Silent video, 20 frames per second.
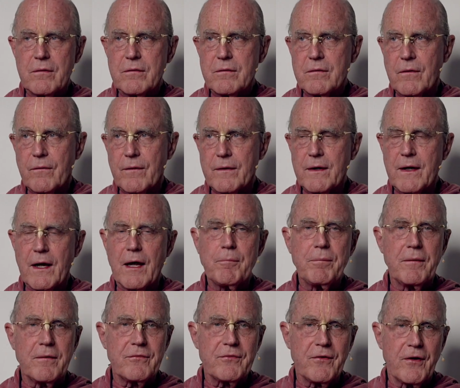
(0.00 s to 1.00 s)
the camp
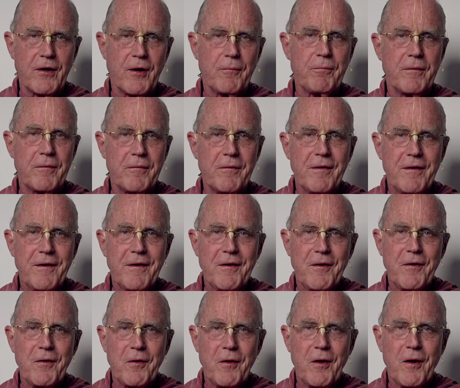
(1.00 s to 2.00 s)
he set up at
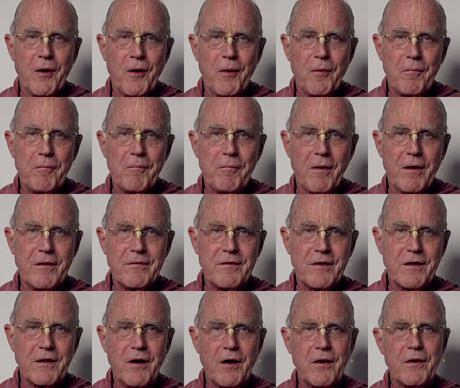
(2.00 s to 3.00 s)

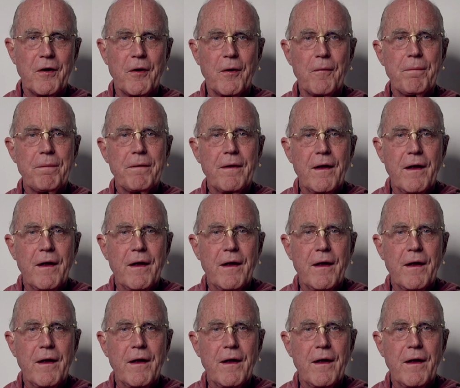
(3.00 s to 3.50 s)
Manasi Ganga.